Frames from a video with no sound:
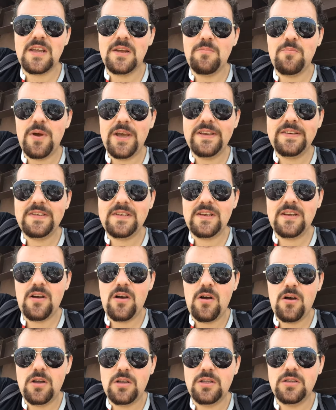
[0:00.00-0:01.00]
they base it
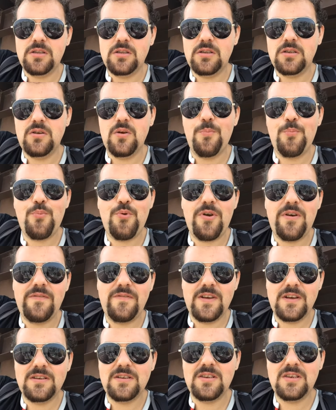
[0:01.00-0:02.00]
on your
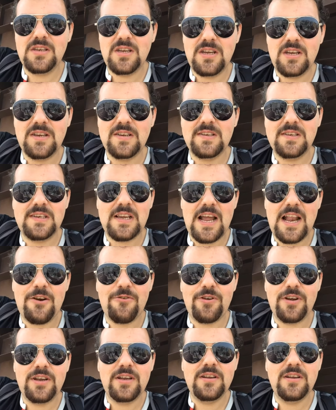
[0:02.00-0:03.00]
previous year's
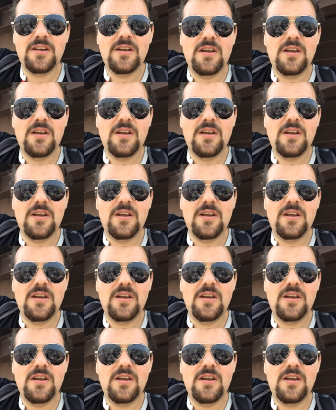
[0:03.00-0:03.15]
salary.